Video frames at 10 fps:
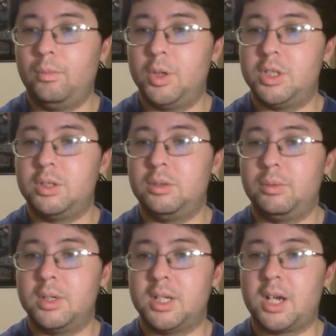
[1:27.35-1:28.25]
which
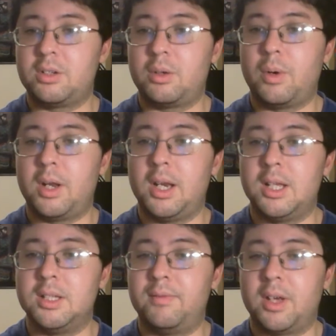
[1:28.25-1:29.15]
was actually quite an
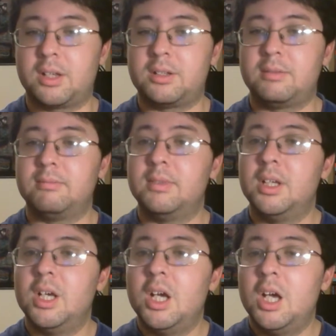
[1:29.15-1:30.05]
easy fix.
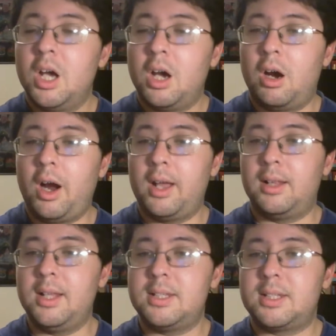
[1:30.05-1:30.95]
Alright,
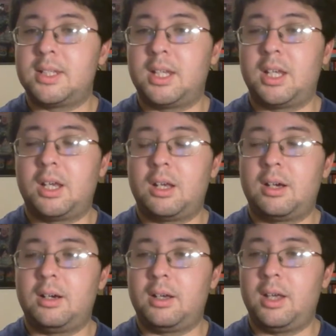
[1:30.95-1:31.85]
let's
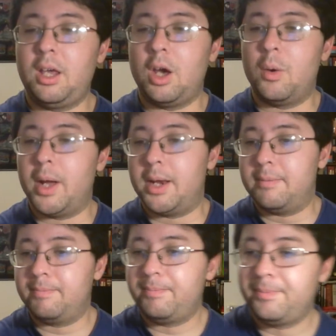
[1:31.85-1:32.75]
get going.
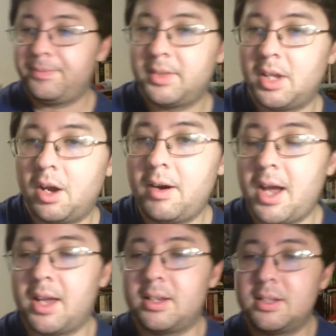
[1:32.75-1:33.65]

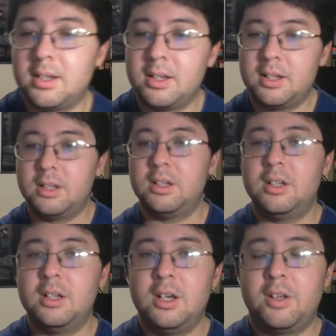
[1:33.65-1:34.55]
Alright,
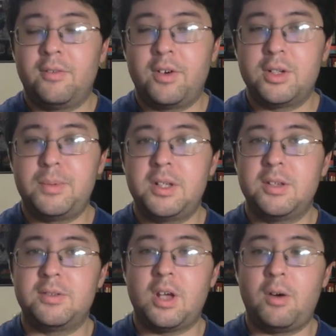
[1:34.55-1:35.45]
first piece
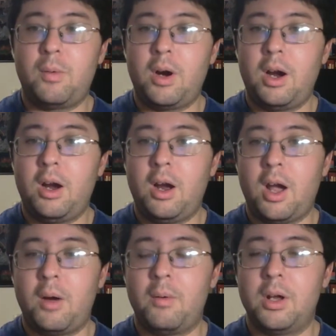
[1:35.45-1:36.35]
of software
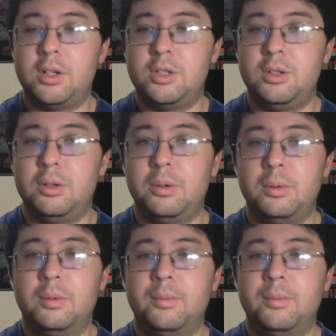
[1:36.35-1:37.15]
I want to